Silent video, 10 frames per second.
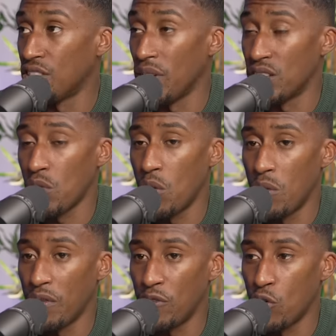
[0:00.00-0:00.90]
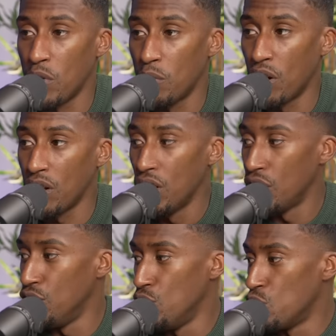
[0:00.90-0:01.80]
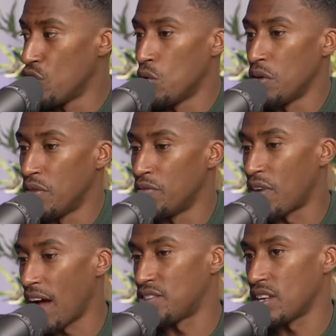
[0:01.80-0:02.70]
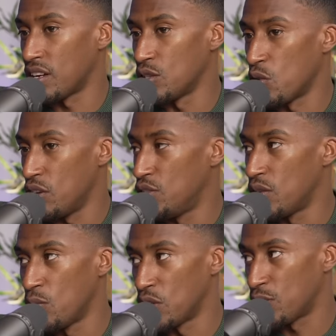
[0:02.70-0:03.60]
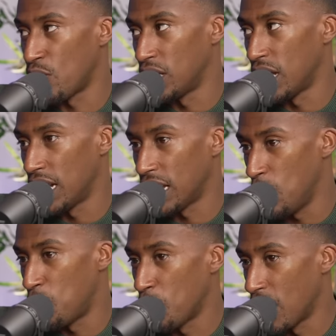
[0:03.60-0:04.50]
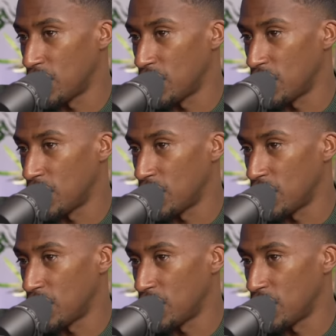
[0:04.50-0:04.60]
I do it as well when we're filming, but you will know within five seconds what he's doing, what's funny, and then keep